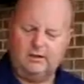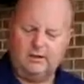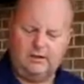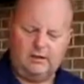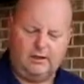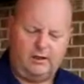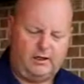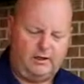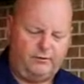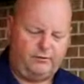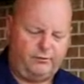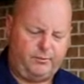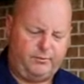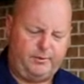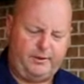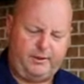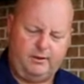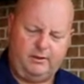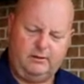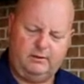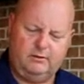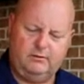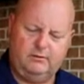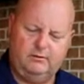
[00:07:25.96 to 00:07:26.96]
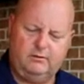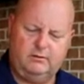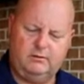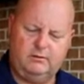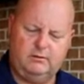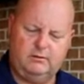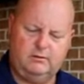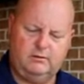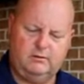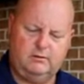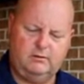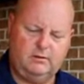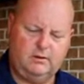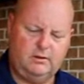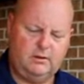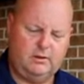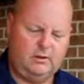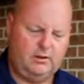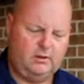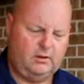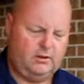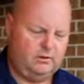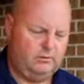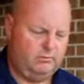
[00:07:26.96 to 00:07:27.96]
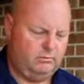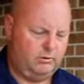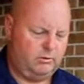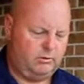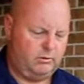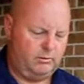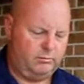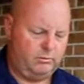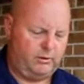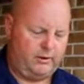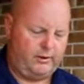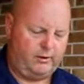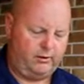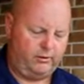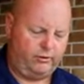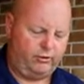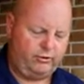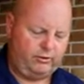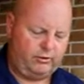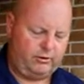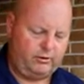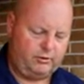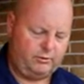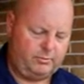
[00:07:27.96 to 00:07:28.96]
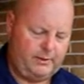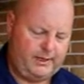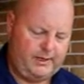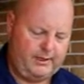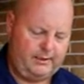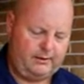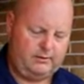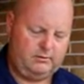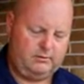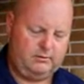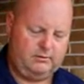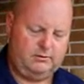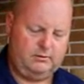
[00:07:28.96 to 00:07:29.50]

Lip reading: All right, from here, we're going to bring our sugars back,